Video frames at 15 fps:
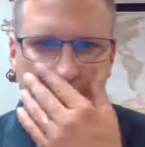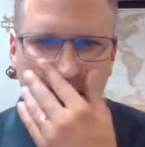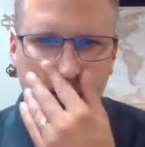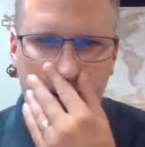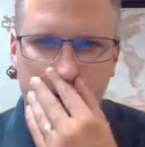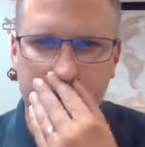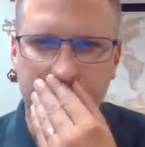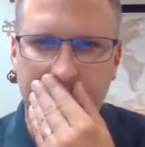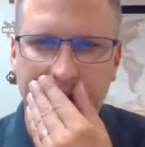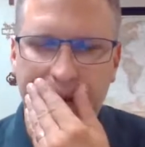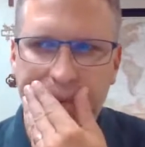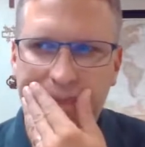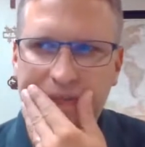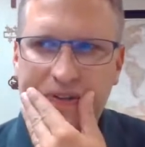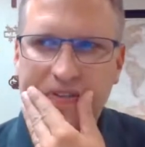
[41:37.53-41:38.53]
There was
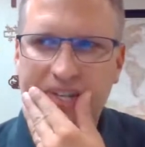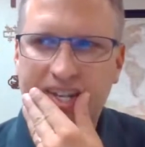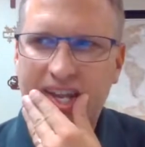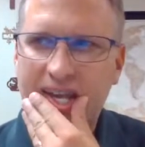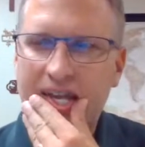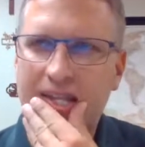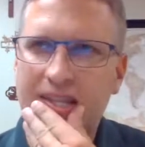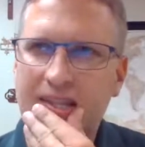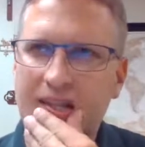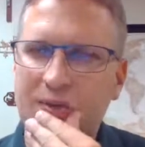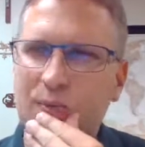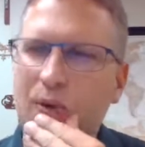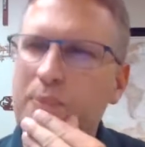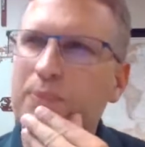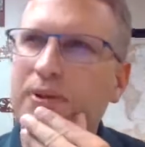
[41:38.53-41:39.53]

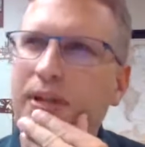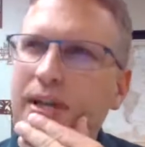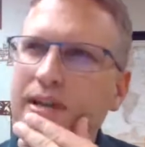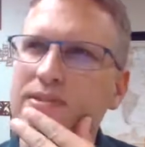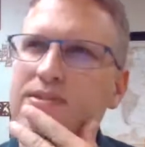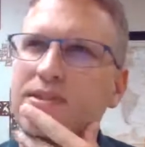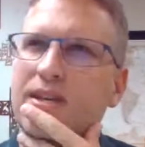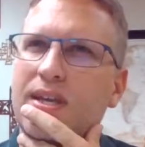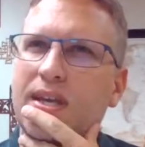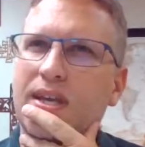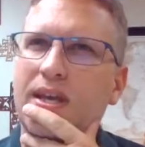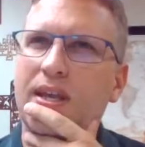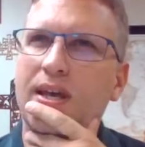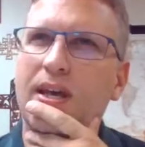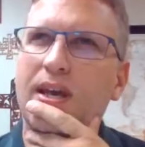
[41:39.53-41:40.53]
there's one place
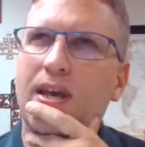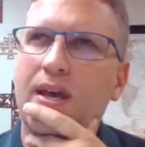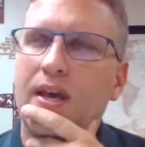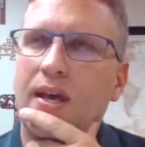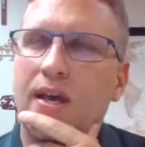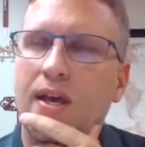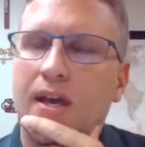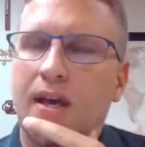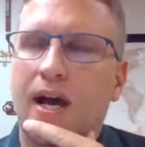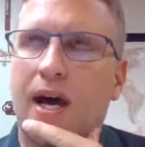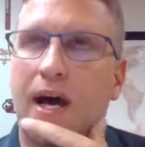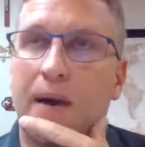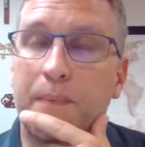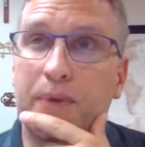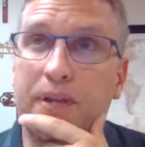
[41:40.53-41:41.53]
in
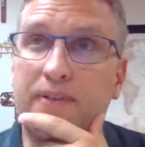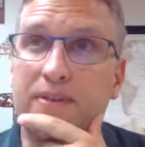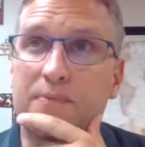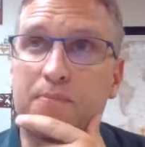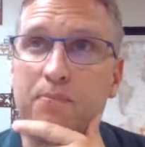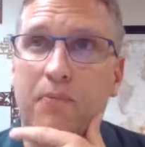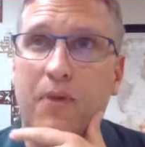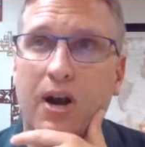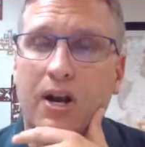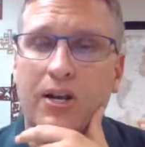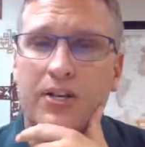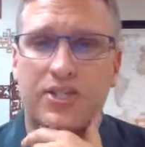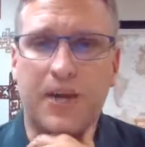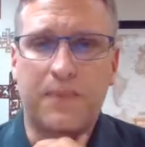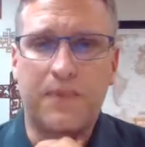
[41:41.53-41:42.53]
I believe it's
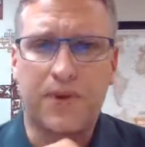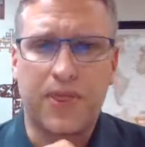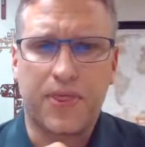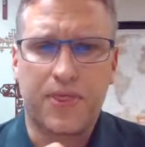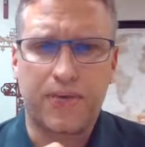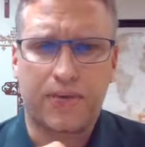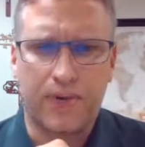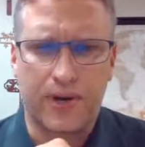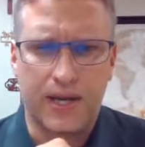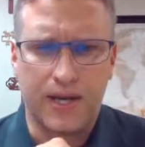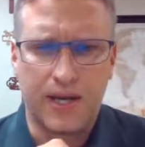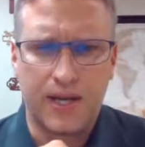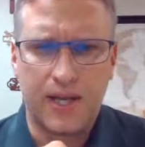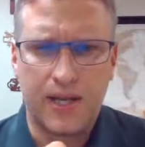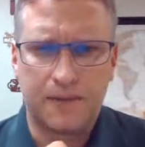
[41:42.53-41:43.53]
Mark chapter
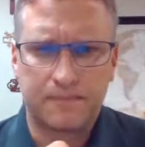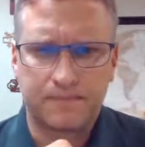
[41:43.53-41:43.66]
3.